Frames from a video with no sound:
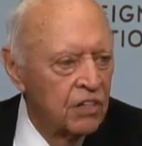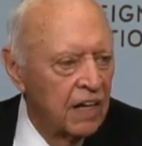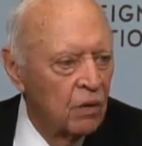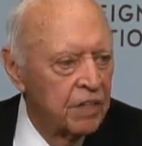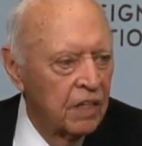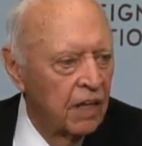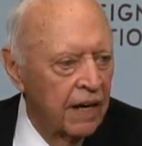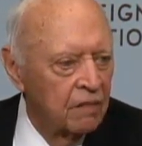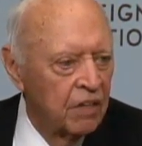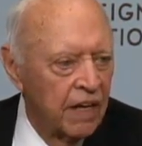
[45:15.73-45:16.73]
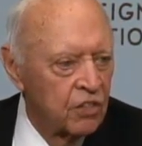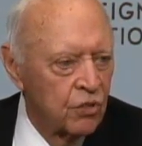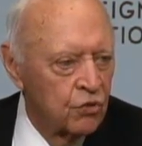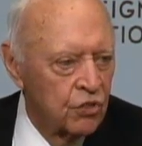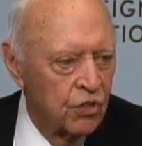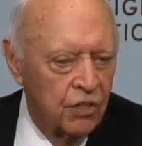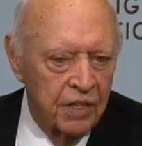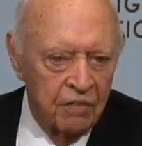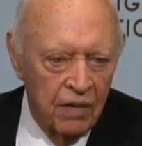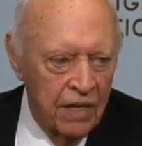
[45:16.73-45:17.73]
Eisenhower did not have a national
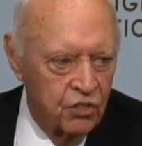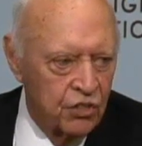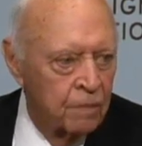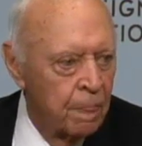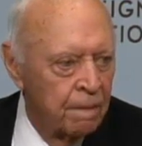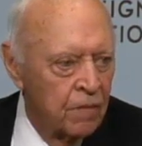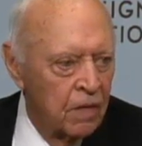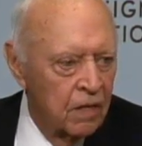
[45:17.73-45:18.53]
security advisor.